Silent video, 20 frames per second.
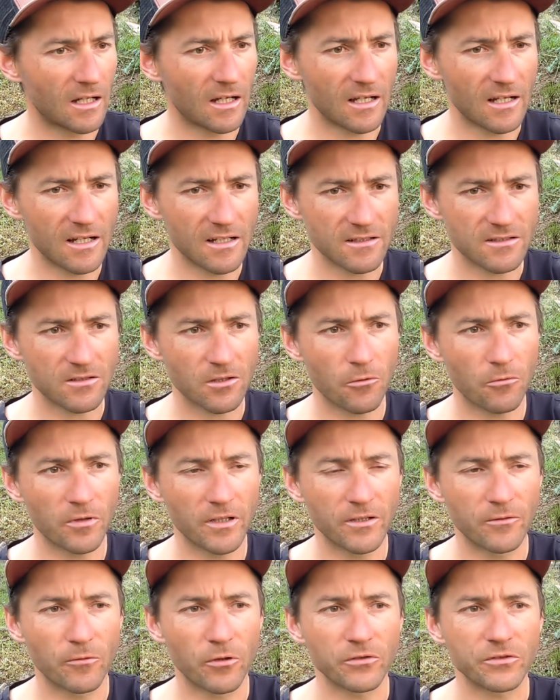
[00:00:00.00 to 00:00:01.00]
And
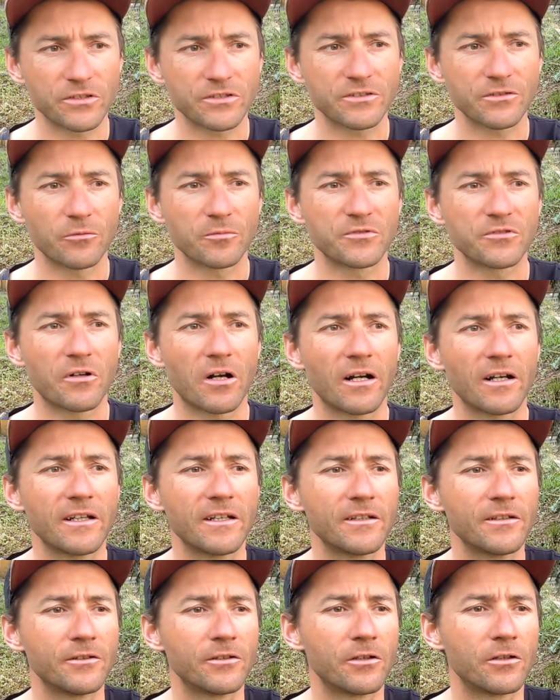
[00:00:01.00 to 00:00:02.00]
slowly the water stops
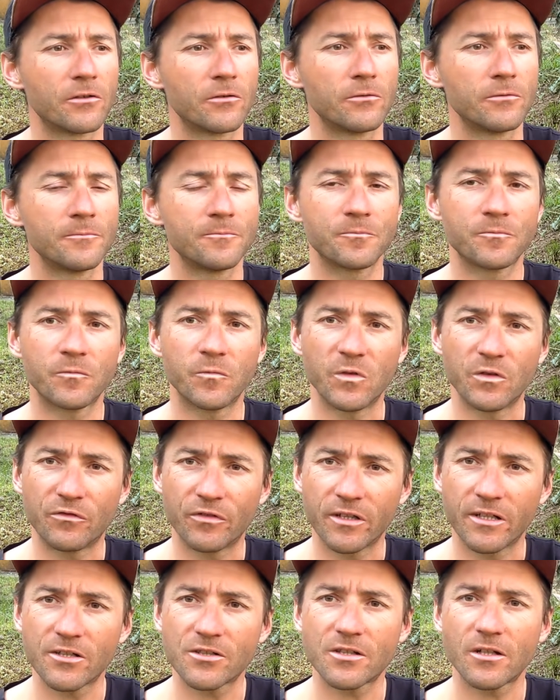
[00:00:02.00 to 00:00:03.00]
running, We
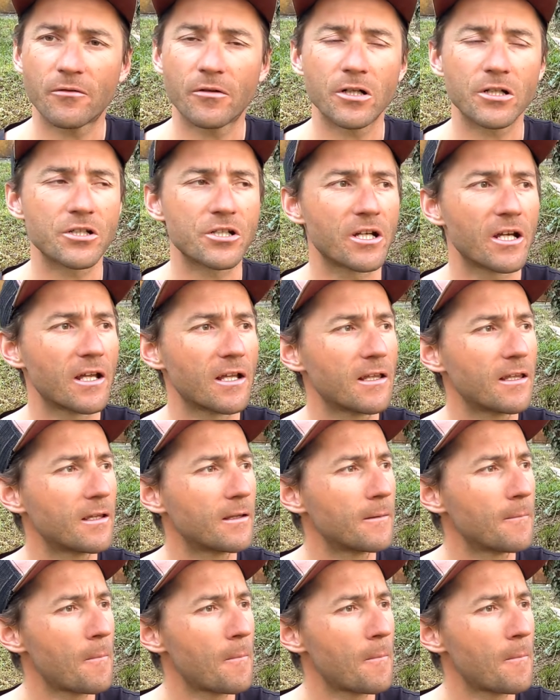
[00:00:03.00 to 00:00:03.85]
finished our chat.